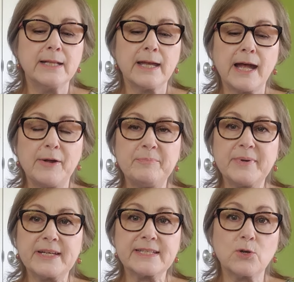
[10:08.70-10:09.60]

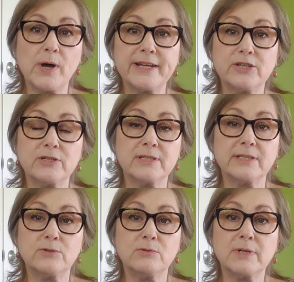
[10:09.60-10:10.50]
But it's quite a good
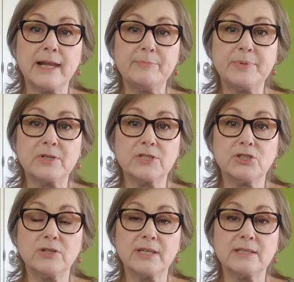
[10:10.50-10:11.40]
little club because
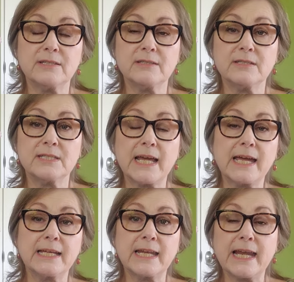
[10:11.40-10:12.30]
you can
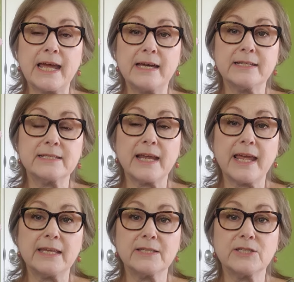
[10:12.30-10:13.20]
duck in and out
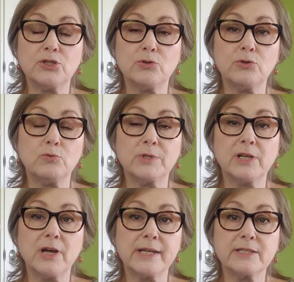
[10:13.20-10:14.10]
as you would
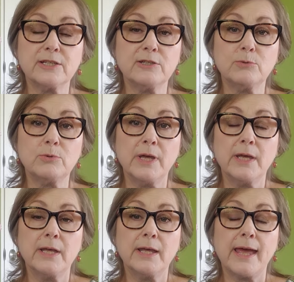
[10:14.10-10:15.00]
like to,
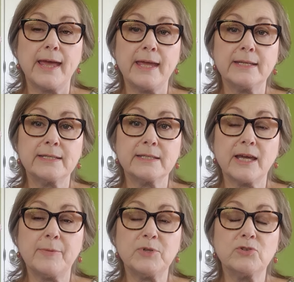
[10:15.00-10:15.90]
and
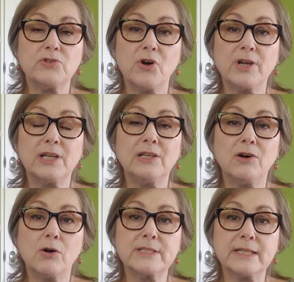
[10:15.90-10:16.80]
you're not
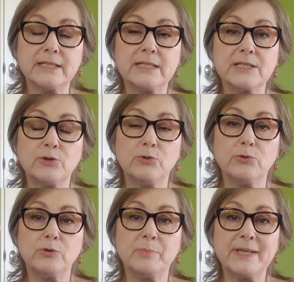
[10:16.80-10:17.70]
locked
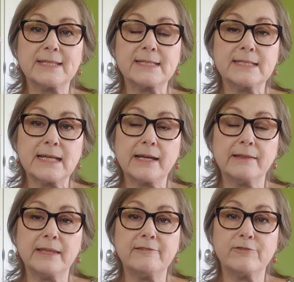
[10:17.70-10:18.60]
into being stuck
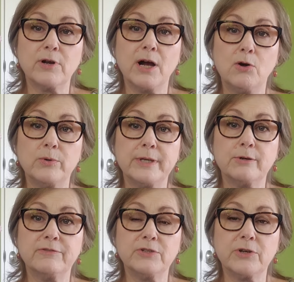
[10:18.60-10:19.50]
in there for a whole year
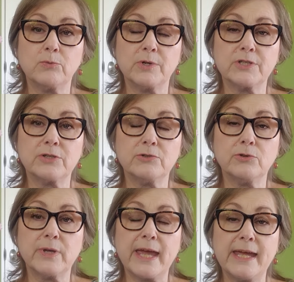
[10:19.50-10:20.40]
if you don't want to.
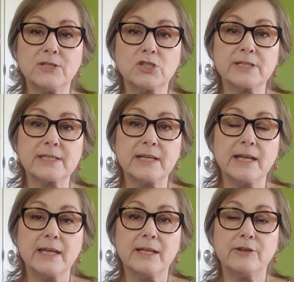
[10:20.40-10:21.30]
You can just,
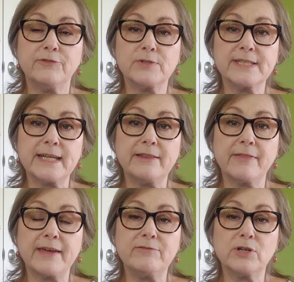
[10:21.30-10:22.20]
if you see
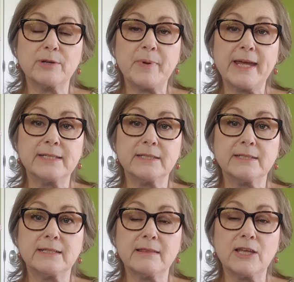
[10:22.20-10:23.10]
that they've got a
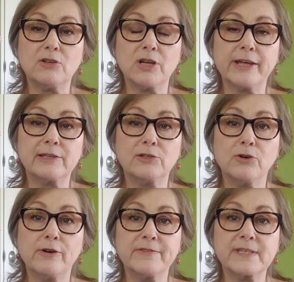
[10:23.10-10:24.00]
pattern that you like the
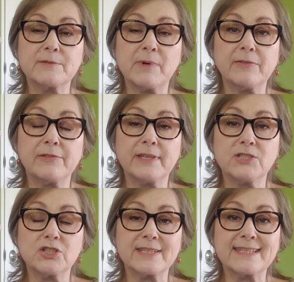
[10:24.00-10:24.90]
look of this month,
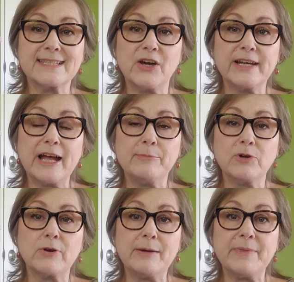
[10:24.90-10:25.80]
then just sign up,
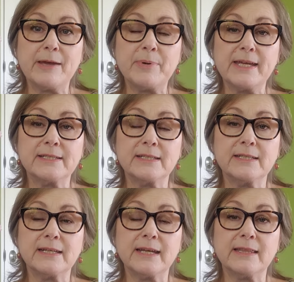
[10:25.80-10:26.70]
grab that
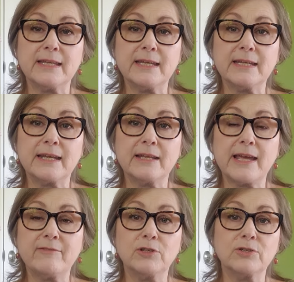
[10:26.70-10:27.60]
pattern, and then
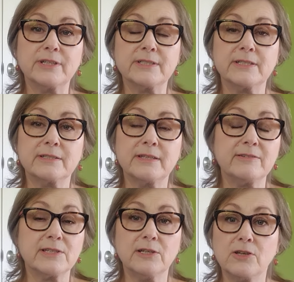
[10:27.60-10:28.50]
have a look at,
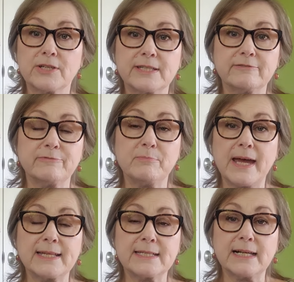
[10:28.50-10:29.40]
there's lots of
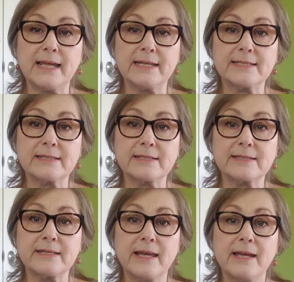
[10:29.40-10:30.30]
master
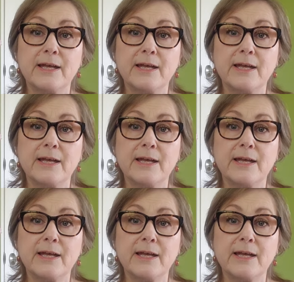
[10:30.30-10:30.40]
classes